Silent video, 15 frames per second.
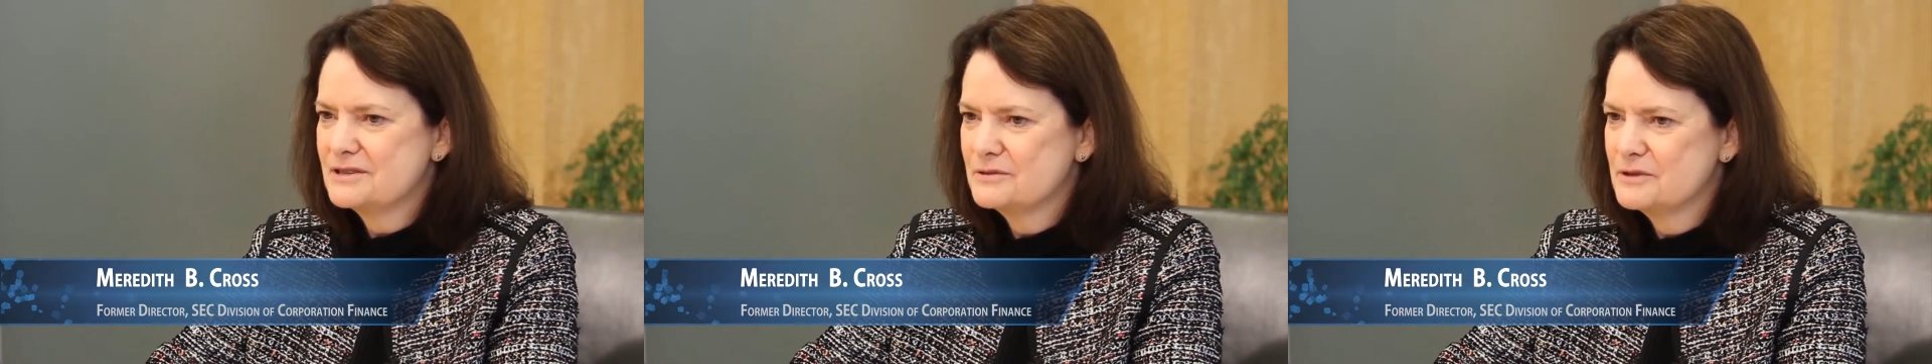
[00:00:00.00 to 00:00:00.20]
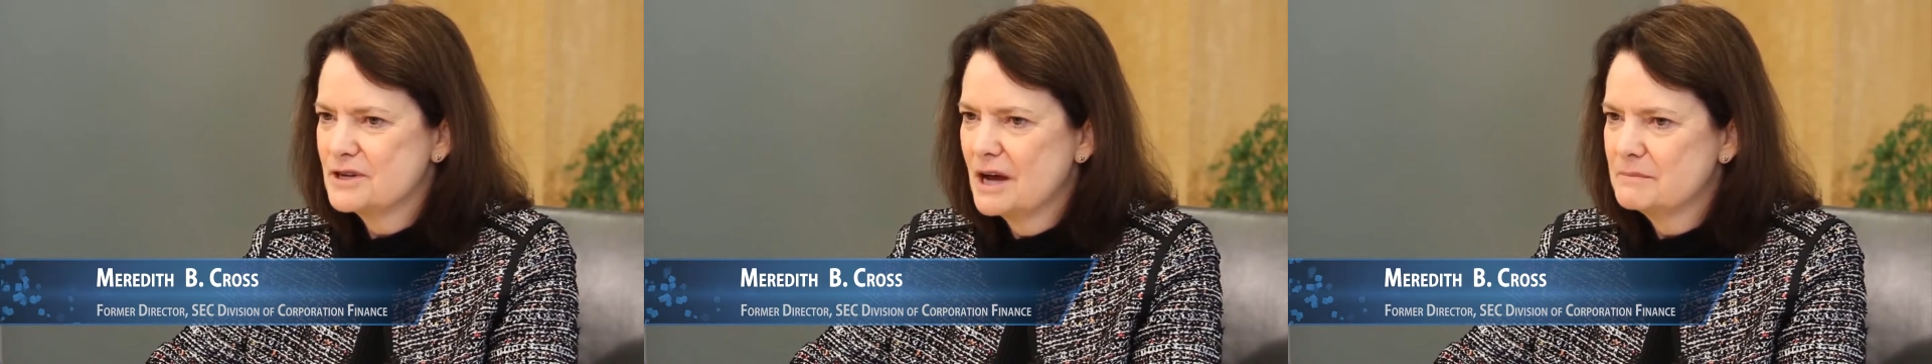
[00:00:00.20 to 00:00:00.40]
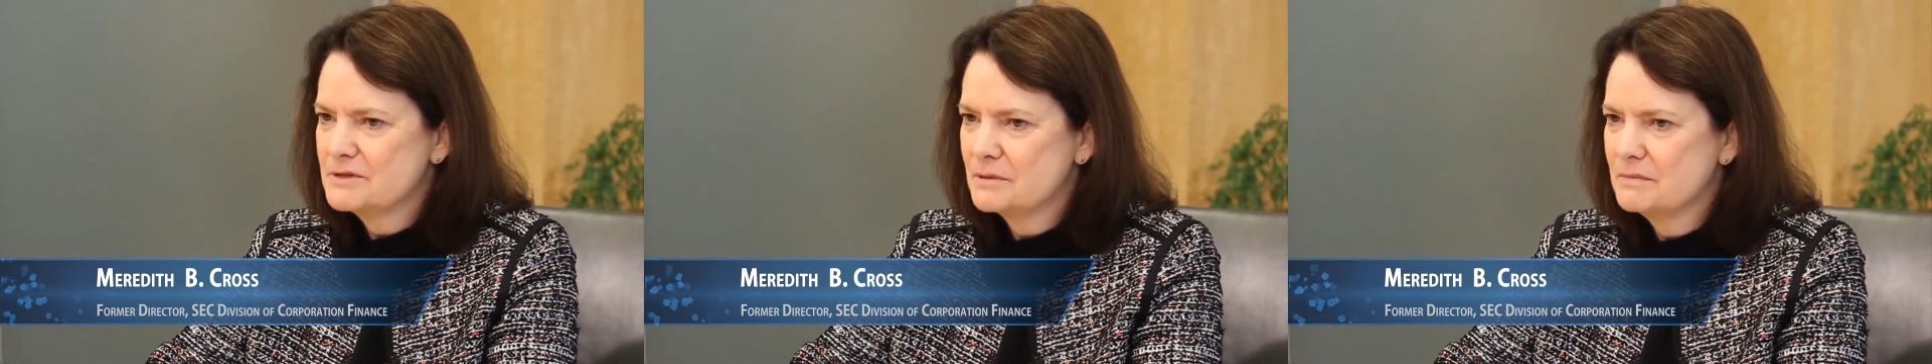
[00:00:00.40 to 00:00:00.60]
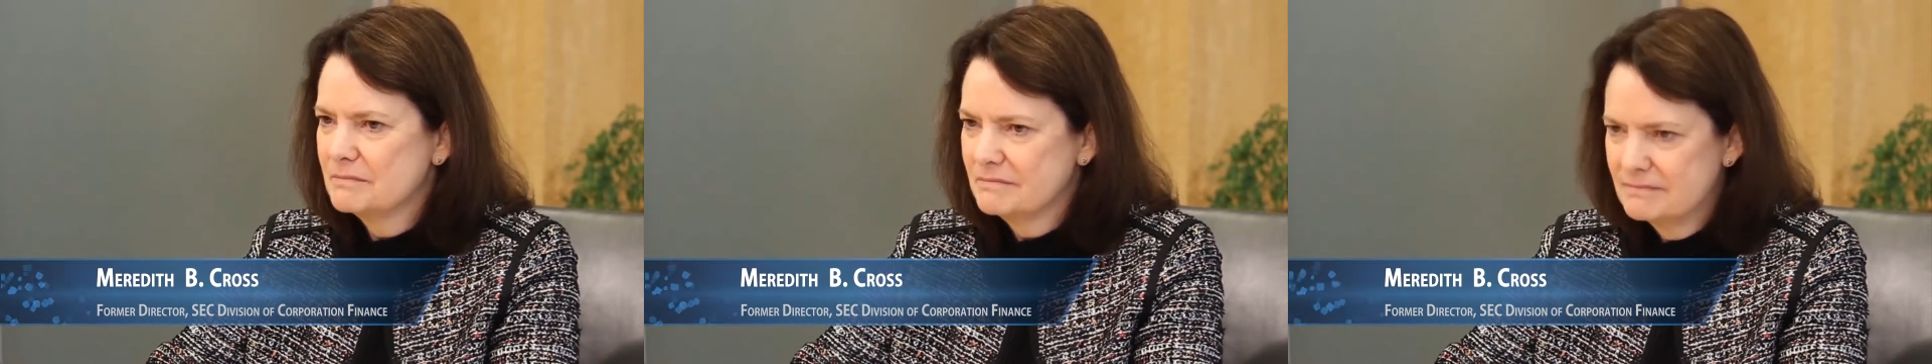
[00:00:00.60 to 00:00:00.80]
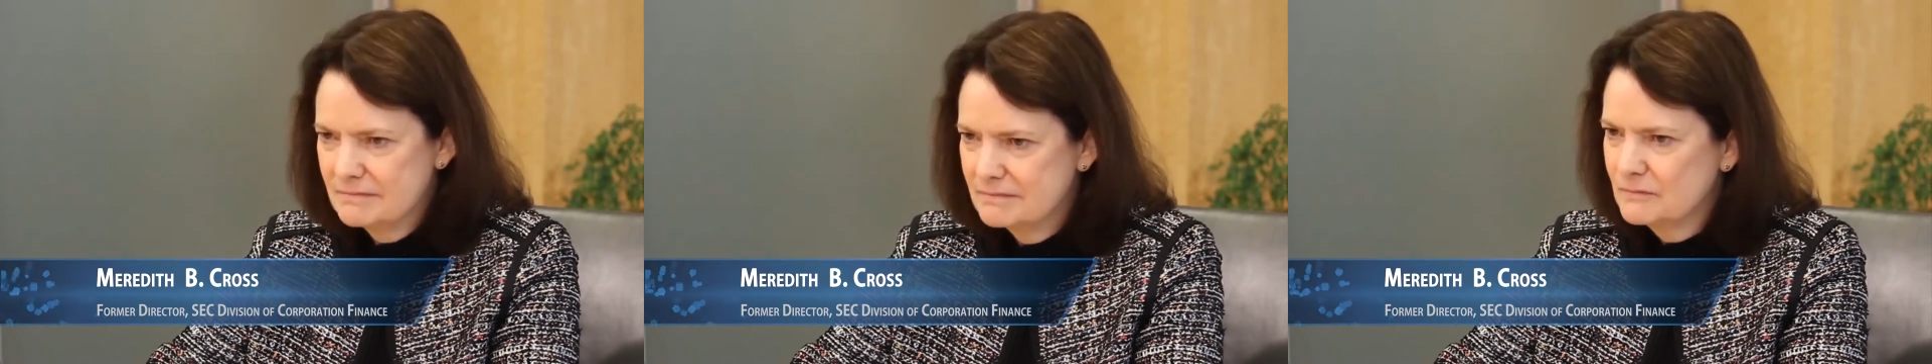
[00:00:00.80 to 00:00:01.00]
to adopt
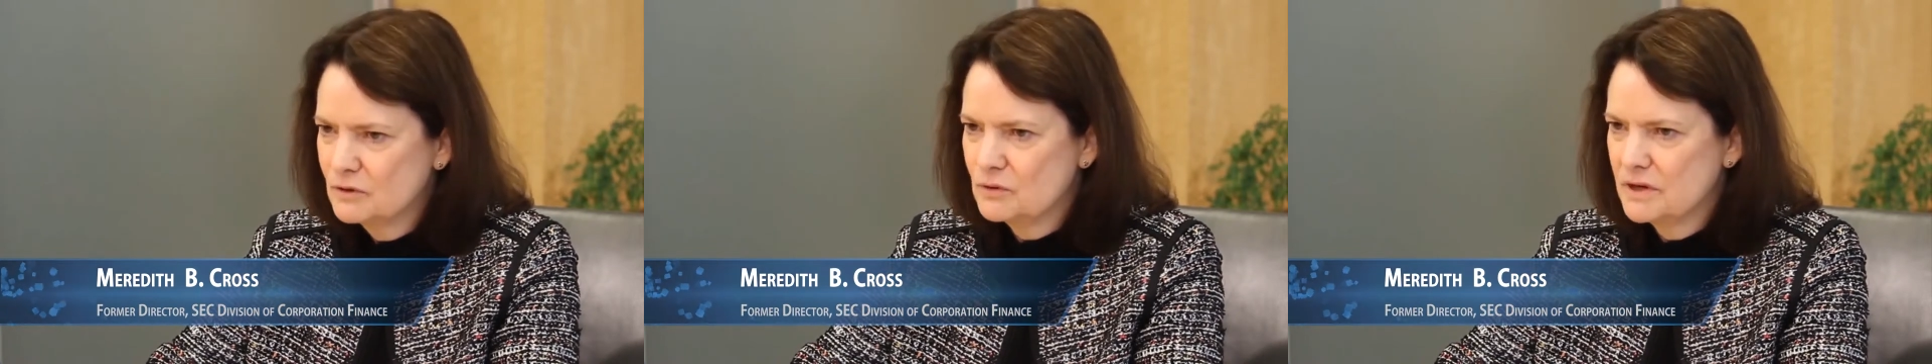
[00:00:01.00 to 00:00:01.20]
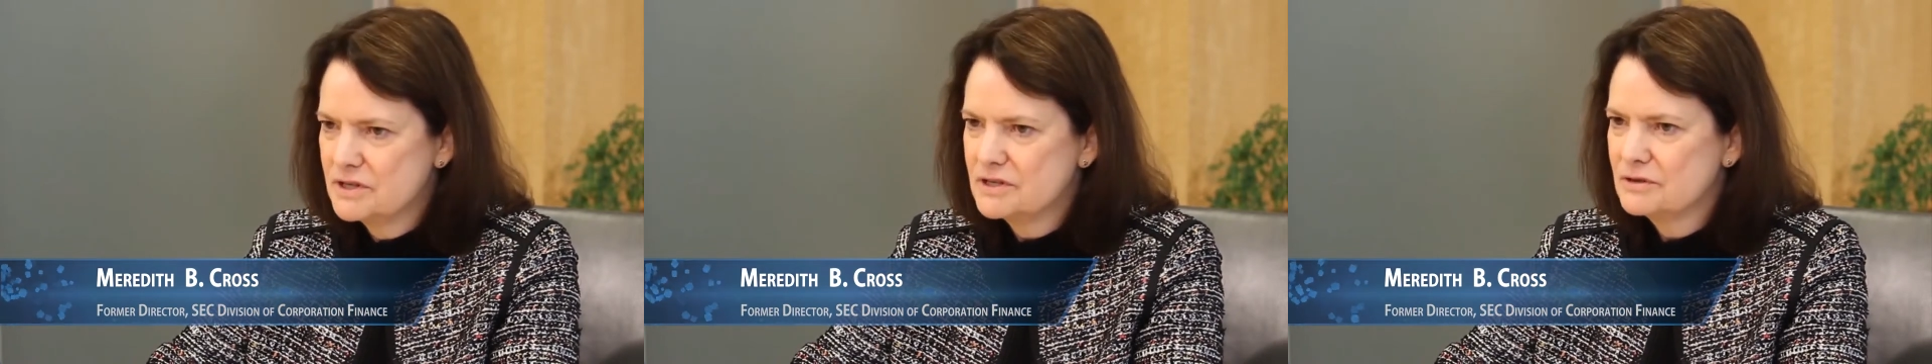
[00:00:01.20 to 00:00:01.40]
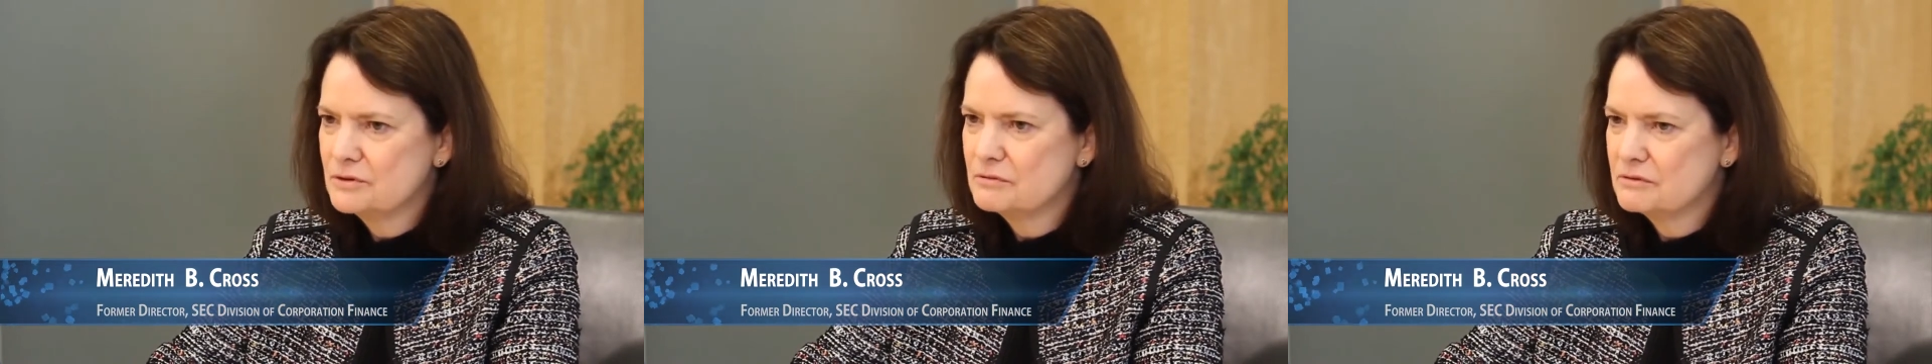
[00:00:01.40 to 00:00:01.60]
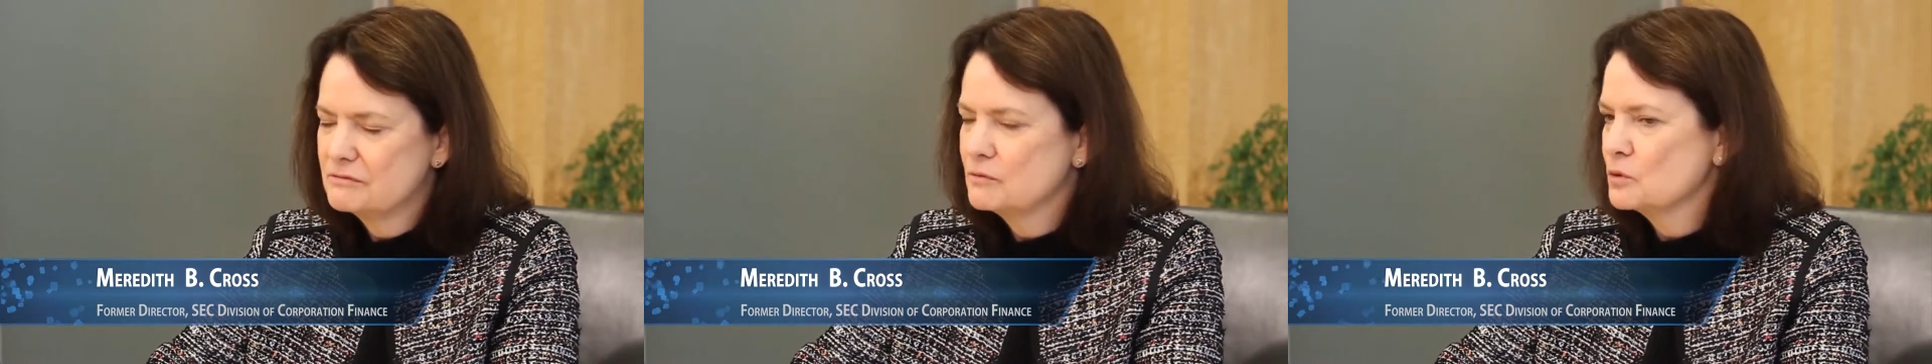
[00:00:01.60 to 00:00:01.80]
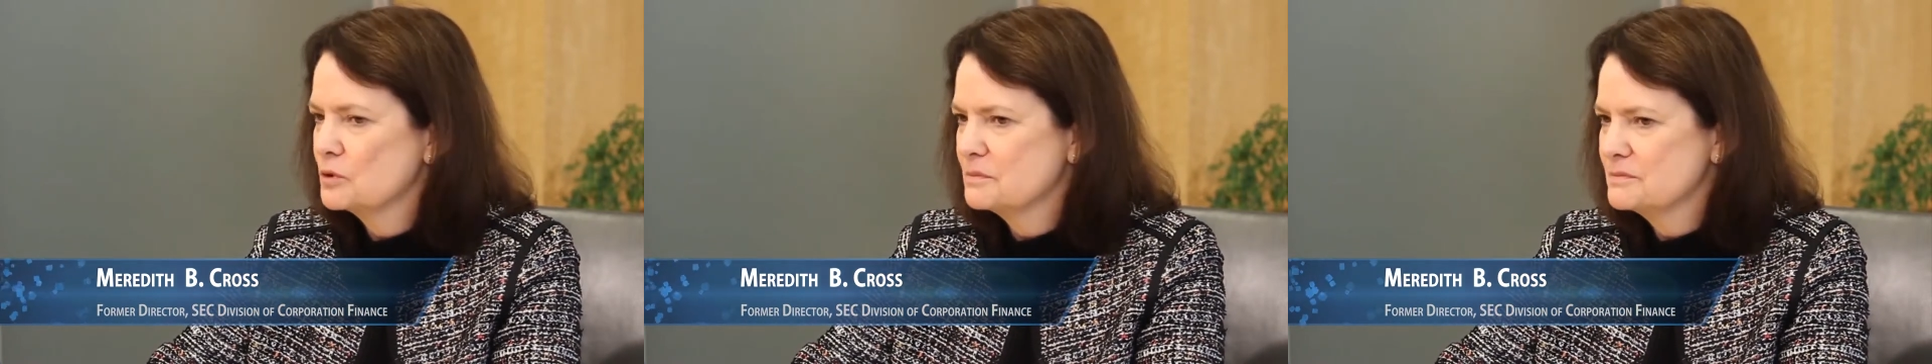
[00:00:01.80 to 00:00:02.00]
some crazy new
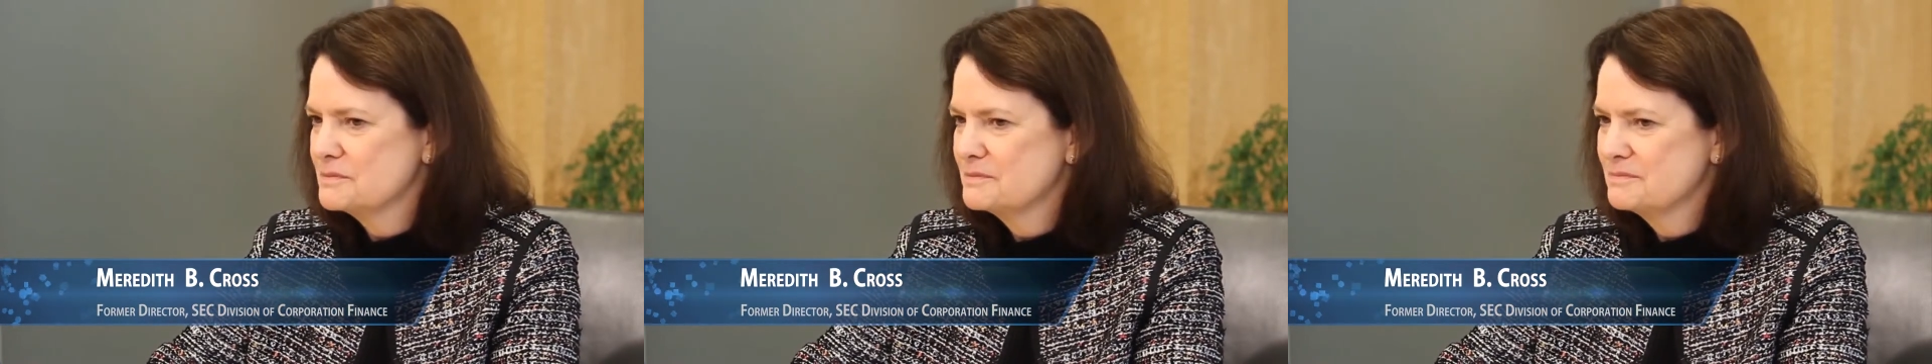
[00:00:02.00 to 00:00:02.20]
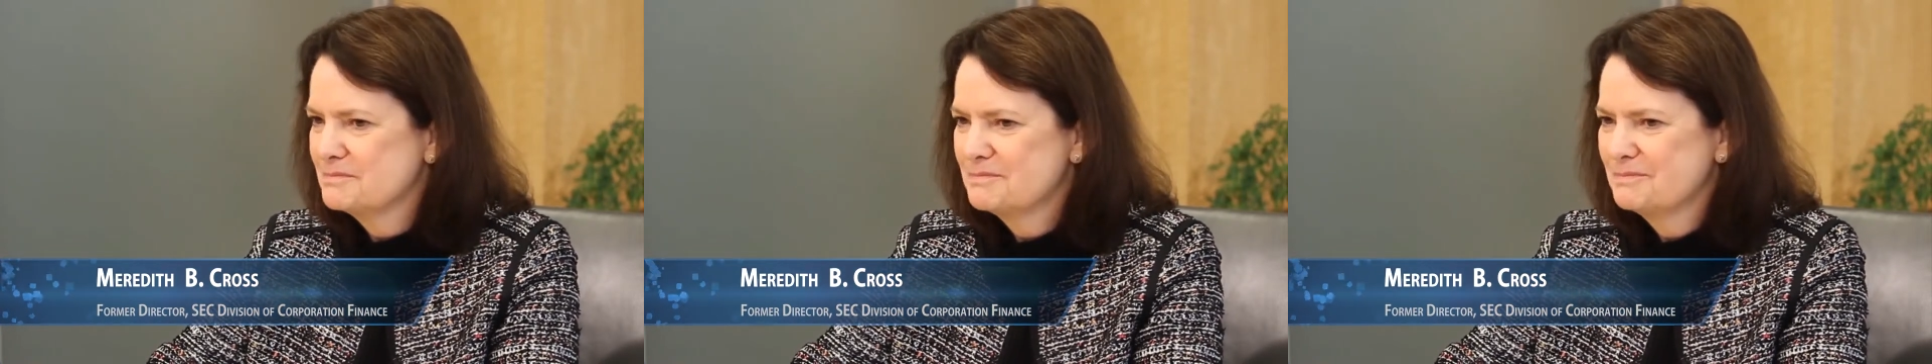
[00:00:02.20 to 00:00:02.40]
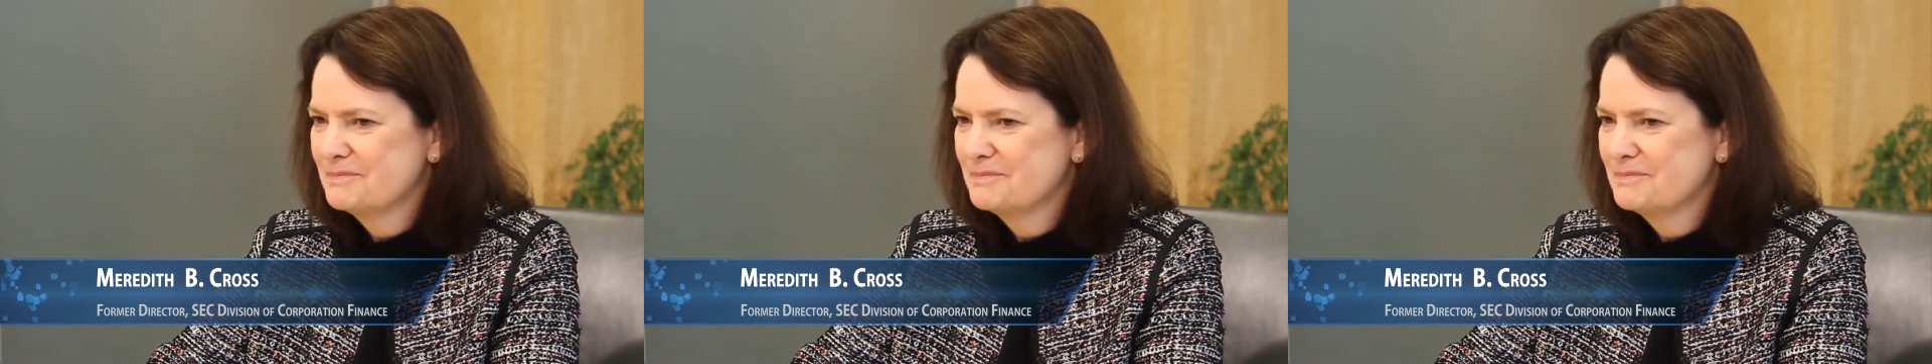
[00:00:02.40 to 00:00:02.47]
reform.